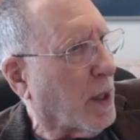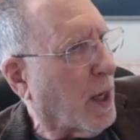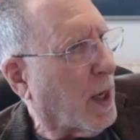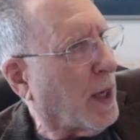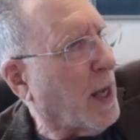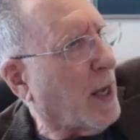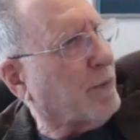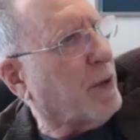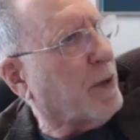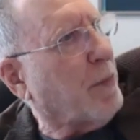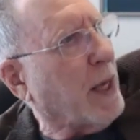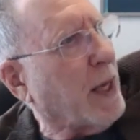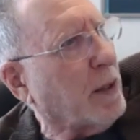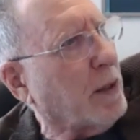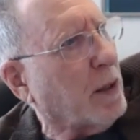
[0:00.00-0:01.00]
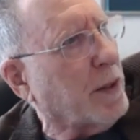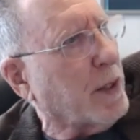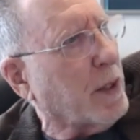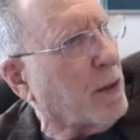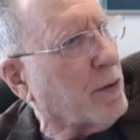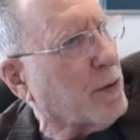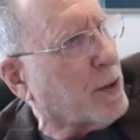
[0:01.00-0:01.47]
and have the band on
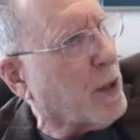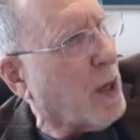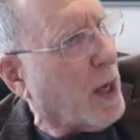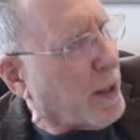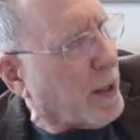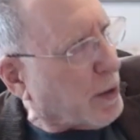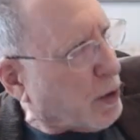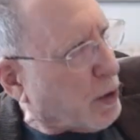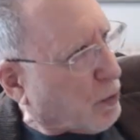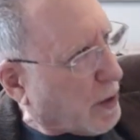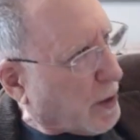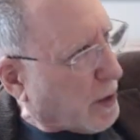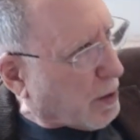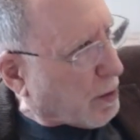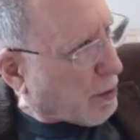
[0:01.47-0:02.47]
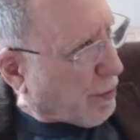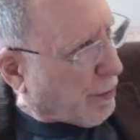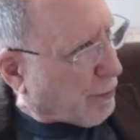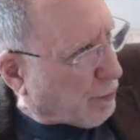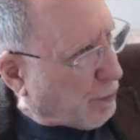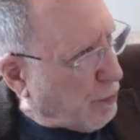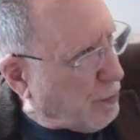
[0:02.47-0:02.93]
the other side, and you could hear
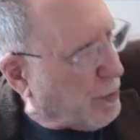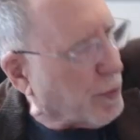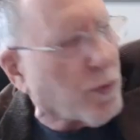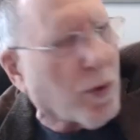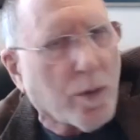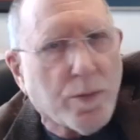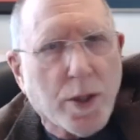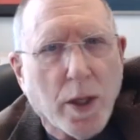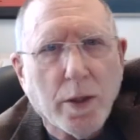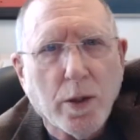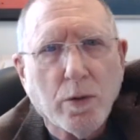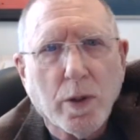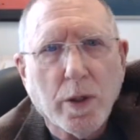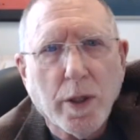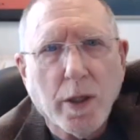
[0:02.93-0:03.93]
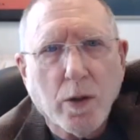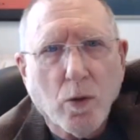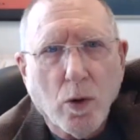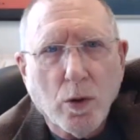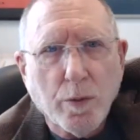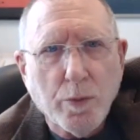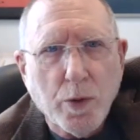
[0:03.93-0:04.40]
through the drum set, you could hear
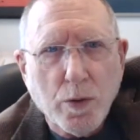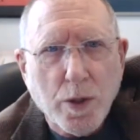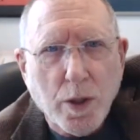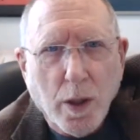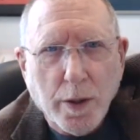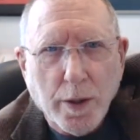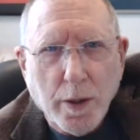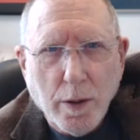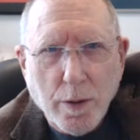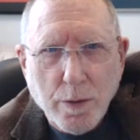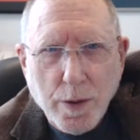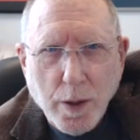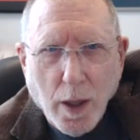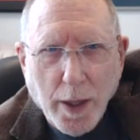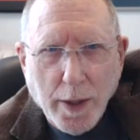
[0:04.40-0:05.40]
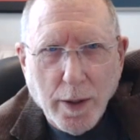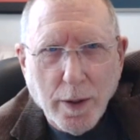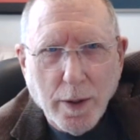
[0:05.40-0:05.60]
all the music on the other side.